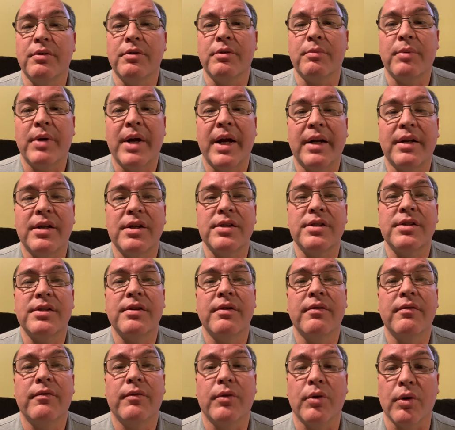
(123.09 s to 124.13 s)
to practice
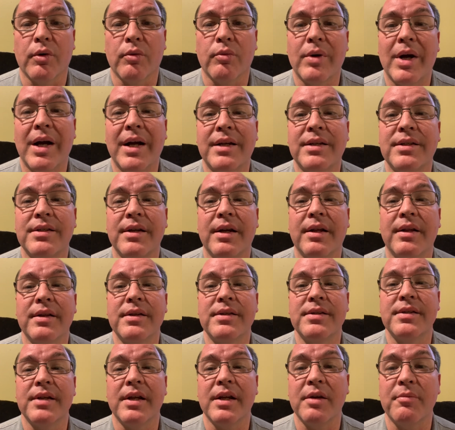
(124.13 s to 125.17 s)
for a rock-solid
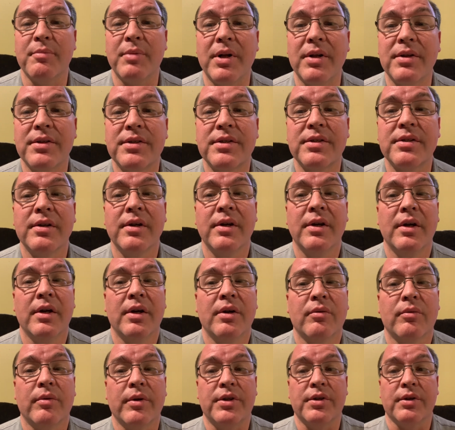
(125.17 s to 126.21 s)
steady pulse.
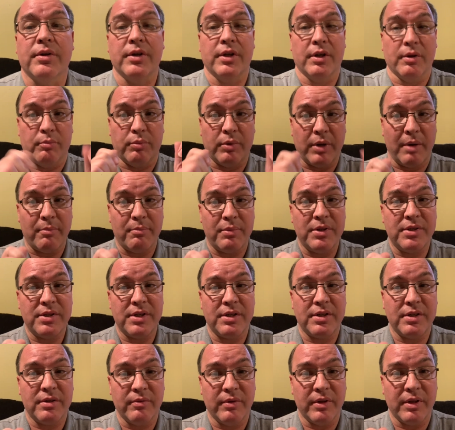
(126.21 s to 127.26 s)
Return to your prep
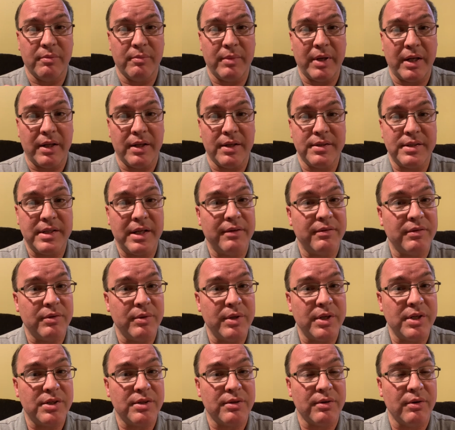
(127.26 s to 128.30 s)
position with the mallets after
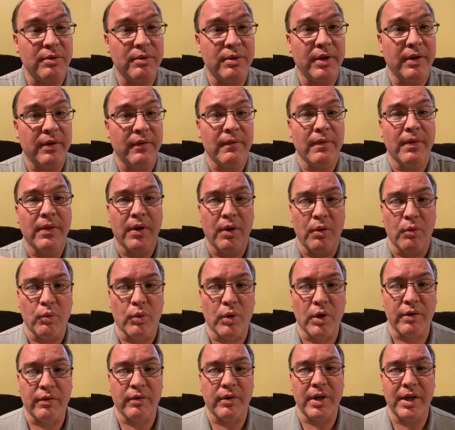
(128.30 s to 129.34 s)
each stroke.
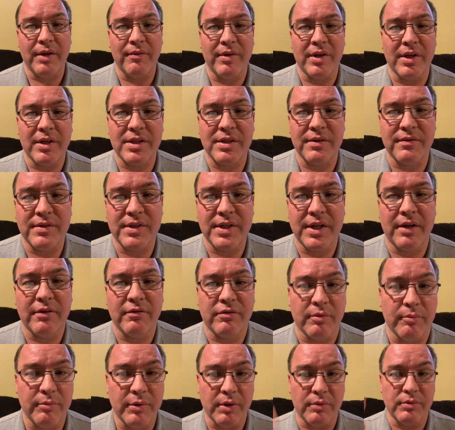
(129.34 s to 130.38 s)
Work for evenness of sound
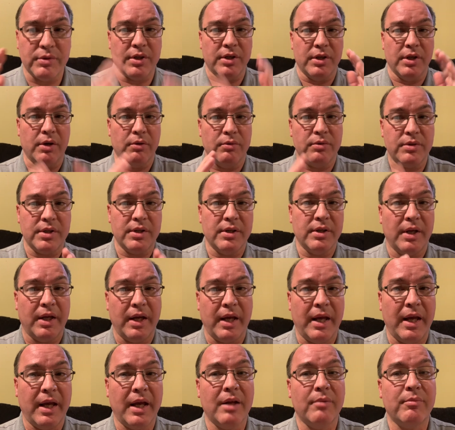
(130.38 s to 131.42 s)
from note to note
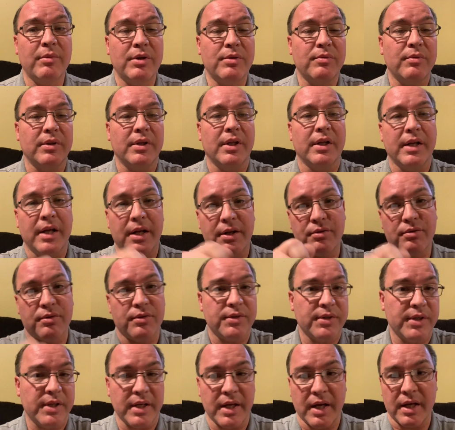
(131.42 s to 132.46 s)
and between the naturals
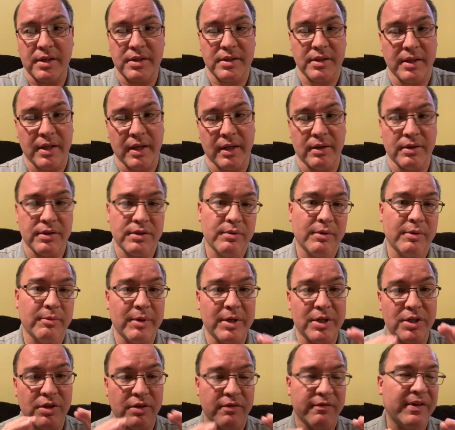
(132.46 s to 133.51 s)
and the accidentals. You want to
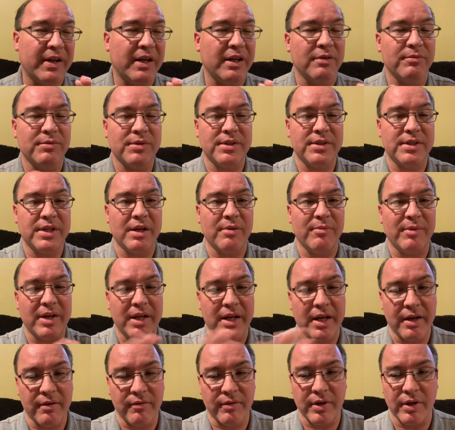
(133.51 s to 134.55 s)
make sure the volume's the same on
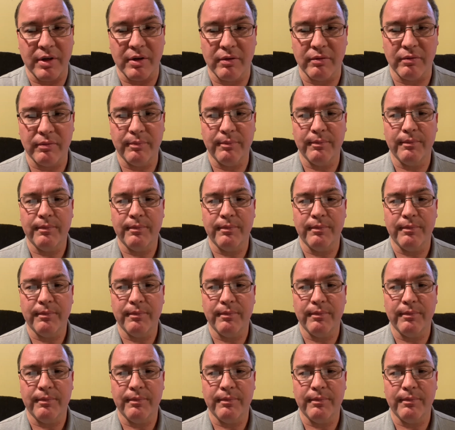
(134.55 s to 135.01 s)
every note.